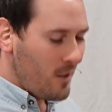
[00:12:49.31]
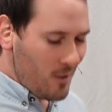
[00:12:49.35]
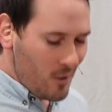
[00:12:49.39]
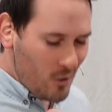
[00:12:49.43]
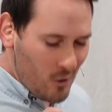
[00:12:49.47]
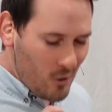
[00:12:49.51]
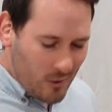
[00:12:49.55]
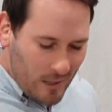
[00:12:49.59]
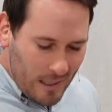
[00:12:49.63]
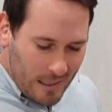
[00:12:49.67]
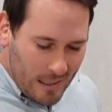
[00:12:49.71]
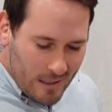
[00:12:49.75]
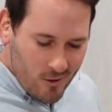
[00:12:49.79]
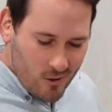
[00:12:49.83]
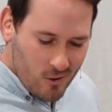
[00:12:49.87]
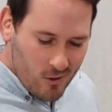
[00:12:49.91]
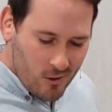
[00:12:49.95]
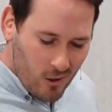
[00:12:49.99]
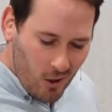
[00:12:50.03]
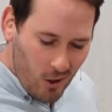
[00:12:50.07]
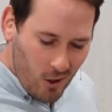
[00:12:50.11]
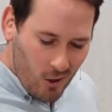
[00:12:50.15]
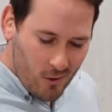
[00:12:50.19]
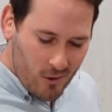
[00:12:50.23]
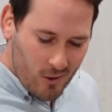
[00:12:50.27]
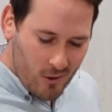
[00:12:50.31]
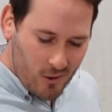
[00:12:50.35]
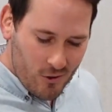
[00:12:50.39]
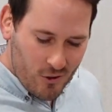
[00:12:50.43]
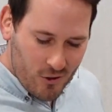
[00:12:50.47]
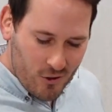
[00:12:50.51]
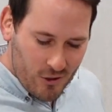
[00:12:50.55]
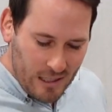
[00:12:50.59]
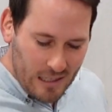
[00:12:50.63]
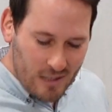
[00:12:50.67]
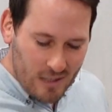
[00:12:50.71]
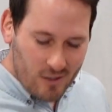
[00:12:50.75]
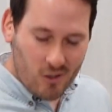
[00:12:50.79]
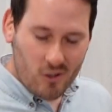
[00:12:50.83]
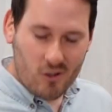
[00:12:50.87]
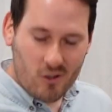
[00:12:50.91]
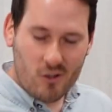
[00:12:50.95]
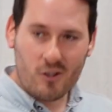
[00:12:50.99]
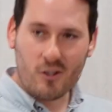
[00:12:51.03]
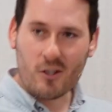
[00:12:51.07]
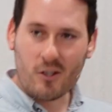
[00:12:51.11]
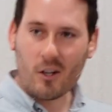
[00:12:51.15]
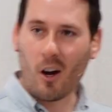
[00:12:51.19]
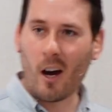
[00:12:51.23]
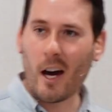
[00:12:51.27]
you need to know that Jesus
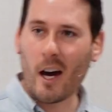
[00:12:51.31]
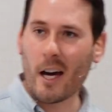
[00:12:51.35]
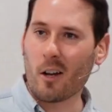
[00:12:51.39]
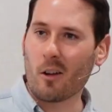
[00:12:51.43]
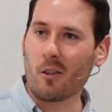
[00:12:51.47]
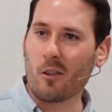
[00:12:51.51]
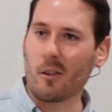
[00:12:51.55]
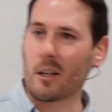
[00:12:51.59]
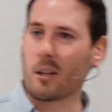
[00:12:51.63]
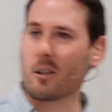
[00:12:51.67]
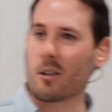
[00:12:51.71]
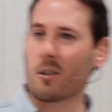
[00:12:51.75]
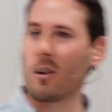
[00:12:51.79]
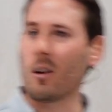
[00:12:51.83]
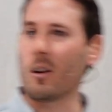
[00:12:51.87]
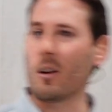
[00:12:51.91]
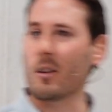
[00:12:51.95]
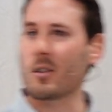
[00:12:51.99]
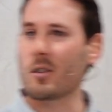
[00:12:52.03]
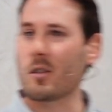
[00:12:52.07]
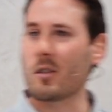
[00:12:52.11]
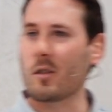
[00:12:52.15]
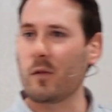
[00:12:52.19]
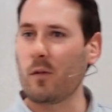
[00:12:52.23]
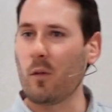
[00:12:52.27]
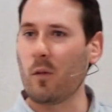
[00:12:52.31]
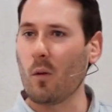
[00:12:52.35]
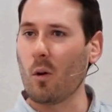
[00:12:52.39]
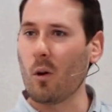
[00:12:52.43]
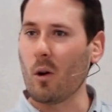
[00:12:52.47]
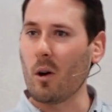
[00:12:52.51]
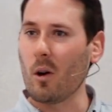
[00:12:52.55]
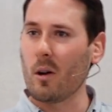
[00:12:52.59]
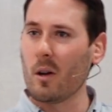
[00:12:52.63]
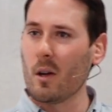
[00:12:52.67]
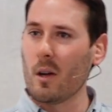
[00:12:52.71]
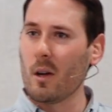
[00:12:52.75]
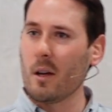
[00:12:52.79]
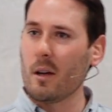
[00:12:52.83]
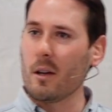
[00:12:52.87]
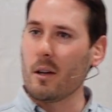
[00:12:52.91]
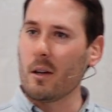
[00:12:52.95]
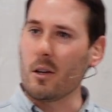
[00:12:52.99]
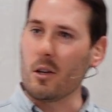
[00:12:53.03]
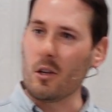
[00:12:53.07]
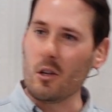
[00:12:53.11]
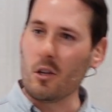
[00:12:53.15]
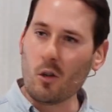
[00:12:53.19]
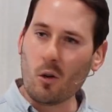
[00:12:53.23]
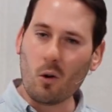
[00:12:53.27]
died on the cross for
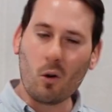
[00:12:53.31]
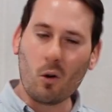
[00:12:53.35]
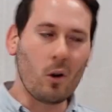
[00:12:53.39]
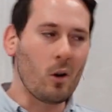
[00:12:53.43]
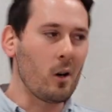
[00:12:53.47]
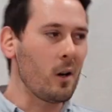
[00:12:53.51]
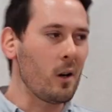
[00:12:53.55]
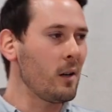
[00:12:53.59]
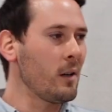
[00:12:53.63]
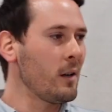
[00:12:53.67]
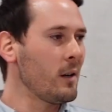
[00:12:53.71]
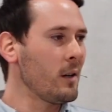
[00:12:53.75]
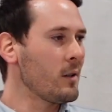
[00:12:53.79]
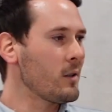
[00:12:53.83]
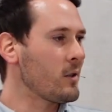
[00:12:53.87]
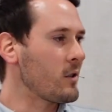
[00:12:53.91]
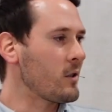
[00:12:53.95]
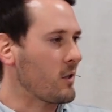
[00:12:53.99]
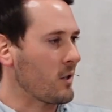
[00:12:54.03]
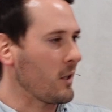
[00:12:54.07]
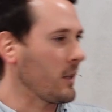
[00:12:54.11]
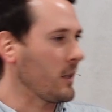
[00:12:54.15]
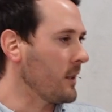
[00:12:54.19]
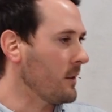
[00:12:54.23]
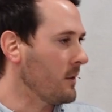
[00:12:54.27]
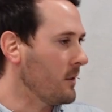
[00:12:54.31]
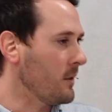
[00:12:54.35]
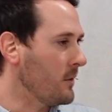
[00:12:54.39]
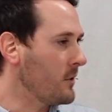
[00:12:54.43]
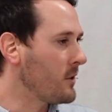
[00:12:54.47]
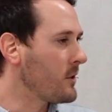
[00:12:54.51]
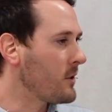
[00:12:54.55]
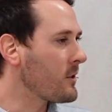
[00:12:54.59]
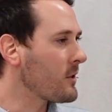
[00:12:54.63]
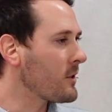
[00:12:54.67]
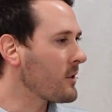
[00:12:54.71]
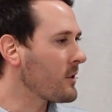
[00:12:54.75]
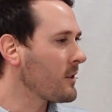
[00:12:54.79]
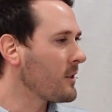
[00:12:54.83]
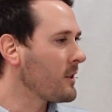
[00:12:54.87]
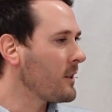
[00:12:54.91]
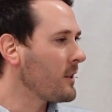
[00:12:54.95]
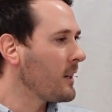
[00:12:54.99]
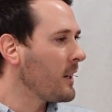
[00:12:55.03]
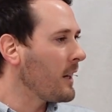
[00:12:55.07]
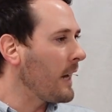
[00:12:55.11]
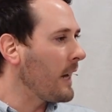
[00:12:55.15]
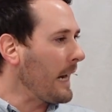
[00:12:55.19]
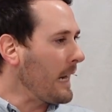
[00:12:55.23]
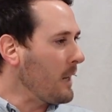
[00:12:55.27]
your sins.
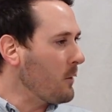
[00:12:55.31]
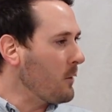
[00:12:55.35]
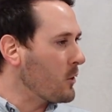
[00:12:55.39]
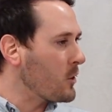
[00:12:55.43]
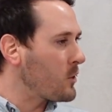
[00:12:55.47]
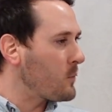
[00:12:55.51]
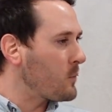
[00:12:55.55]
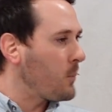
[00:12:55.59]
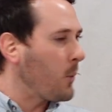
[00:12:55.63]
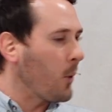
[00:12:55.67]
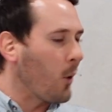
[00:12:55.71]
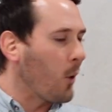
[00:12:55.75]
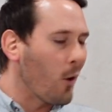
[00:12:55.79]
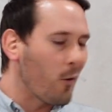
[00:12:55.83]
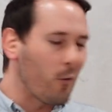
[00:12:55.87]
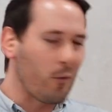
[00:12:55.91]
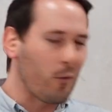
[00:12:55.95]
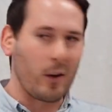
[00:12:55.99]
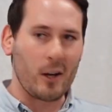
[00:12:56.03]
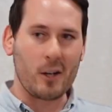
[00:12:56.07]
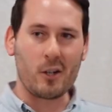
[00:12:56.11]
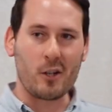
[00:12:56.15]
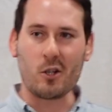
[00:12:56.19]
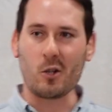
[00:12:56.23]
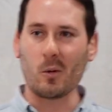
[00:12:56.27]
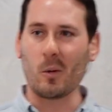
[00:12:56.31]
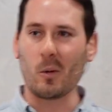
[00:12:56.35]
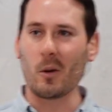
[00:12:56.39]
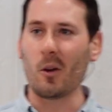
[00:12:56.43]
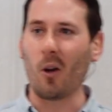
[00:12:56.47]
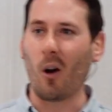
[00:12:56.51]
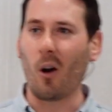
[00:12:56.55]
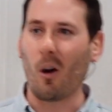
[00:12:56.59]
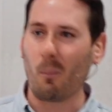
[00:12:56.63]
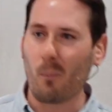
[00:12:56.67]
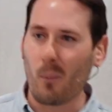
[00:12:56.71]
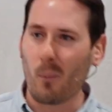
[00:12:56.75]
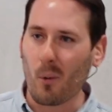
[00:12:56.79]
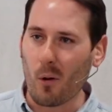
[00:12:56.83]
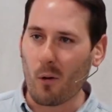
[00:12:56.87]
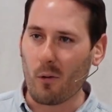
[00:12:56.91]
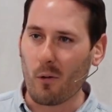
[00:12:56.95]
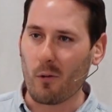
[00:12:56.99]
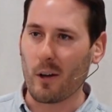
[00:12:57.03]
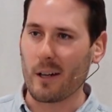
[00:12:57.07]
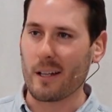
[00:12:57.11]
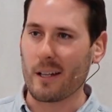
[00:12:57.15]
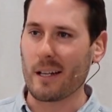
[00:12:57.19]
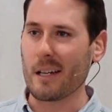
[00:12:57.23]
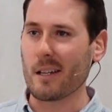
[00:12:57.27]
He was perfect. You are not
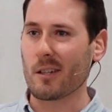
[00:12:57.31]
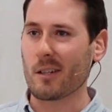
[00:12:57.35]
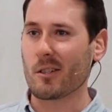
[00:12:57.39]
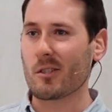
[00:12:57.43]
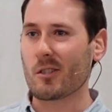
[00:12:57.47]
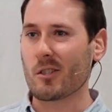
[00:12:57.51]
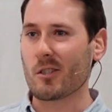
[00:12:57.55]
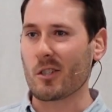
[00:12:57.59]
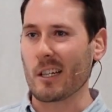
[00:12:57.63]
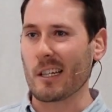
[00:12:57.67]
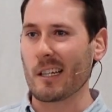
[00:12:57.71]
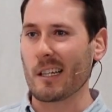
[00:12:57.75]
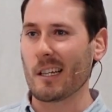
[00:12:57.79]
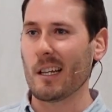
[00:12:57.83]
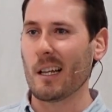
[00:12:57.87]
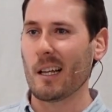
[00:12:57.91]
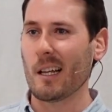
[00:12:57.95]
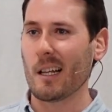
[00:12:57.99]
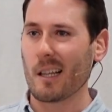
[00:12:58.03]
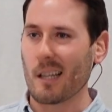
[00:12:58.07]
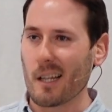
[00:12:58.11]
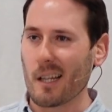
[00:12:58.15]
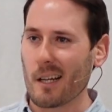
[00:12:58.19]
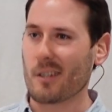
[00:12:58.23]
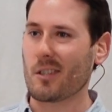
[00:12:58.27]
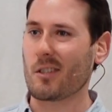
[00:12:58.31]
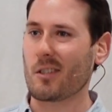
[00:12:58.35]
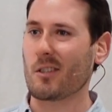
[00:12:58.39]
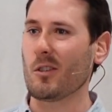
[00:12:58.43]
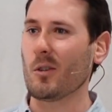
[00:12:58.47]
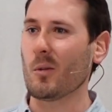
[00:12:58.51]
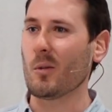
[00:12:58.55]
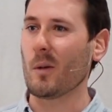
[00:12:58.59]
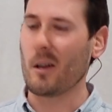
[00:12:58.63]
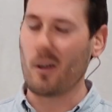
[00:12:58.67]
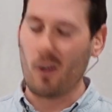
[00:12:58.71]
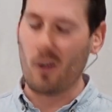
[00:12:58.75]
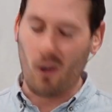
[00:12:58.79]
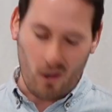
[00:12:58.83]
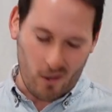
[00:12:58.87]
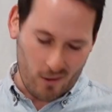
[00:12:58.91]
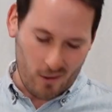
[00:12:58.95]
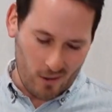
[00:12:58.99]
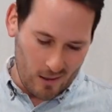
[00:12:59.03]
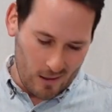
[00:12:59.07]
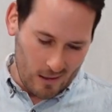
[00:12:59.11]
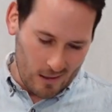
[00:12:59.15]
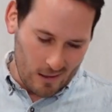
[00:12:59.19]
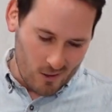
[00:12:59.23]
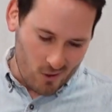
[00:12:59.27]
perfect. He is sinless. You are not
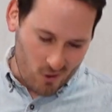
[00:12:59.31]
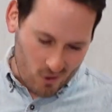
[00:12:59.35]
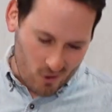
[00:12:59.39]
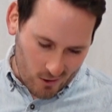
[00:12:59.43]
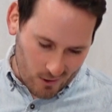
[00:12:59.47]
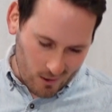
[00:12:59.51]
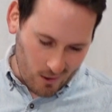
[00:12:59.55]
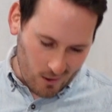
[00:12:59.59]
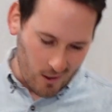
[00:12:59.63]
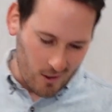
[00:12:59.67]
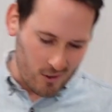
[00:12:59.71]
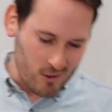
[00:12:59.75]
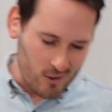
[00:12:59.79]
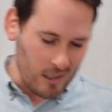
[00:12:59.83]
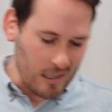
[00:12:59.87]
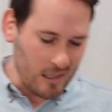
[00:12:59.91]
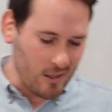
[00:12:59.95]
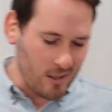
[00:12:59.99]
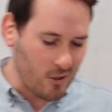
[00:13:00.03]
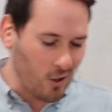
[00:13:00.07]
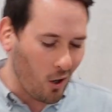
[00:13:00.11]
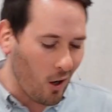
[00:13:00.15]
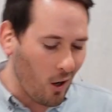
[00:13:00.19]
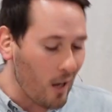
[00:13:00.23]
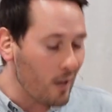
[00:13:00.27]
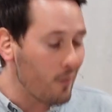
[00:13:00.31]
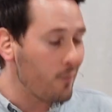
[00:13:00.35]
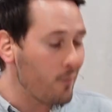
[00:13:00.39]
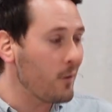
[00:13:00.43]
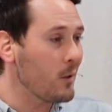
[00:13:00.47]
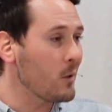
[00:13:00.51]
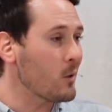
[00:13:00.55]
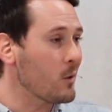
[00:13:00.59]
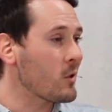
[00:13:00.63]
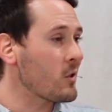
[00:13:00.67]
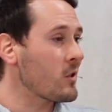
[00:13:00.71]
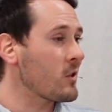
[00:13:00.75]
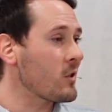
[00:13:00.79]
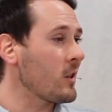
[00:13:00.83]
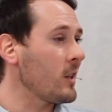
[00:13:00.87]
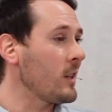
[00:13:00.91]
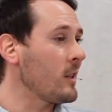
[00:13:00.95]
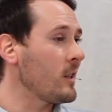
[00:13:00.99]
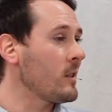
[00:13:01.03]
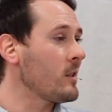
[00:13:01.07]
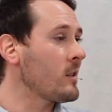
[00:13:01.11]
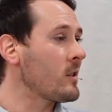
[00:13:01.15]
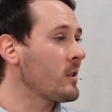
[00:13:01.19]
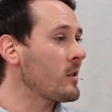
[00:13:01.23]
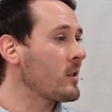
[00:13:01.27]
sinless. He died for your
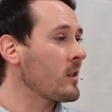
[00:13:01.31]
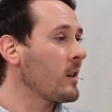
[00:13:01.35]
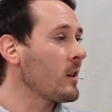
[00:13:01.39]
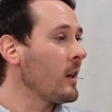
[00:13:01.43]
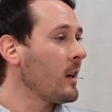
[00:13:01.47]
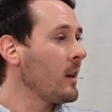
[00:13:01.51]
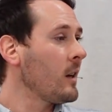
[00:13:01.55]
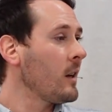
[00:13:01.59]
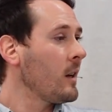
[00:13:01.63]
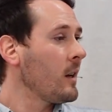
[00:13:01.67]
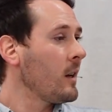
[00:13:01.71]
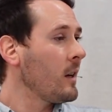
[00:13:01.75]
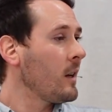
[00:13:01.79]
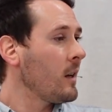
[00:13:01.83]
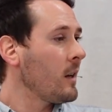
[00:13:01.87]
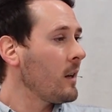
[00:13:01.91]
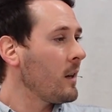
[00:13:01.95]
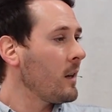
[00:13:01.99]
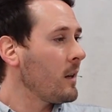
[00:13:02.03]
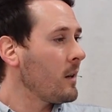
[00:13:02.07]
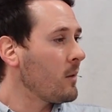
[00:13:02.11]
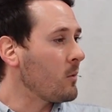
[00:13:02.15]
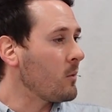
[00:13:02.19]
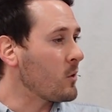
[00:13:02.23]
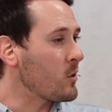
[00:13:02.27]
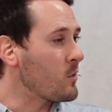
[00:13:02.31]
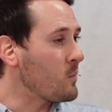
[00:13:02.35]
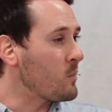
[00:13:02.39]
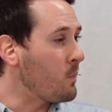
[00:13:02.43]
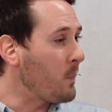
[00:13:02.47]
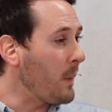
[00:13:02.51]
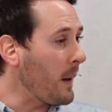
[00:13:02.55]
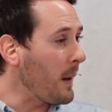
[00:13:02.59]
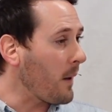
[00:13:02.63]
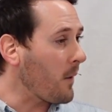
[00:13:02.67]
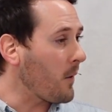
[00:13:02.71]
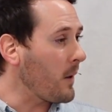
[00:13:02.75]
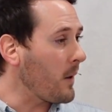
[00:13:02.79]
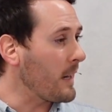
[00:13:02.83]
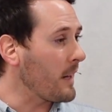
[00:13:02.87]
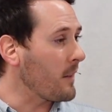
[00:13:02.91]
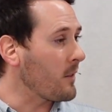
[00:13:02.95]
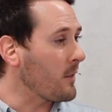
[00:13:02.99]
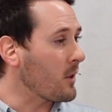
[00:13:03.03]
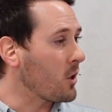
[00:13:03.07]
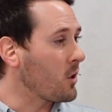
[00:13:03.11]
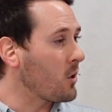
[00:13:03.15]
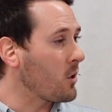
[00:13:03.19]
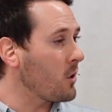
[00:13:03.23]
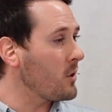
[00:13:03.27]
sins, was buried, and
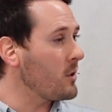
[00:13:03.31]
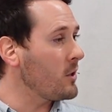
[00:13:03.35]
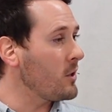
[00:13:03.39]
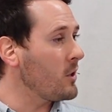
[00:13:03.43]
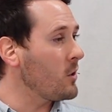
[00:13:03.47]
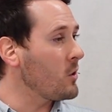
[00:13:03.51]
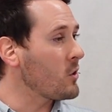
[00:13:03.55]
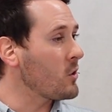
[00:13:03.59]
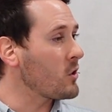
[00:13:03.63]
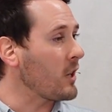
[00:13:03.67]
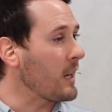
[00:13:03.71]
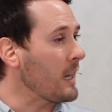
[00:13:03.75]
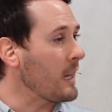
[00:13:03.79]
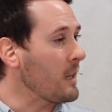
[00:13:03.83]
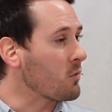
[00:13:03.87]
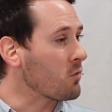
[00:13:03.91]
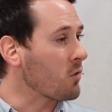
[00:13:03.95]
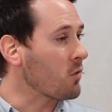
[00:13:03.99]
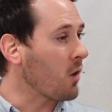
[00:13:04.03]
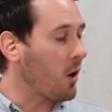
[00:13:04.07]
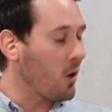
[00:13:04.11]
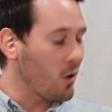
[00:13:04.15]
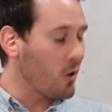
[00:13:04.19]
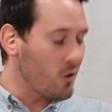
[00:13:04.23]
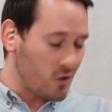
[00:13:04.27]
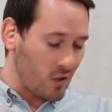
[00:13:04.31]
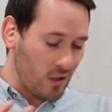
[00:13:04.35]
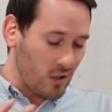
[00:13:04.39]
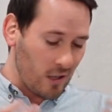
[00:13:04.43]
the good news, he rose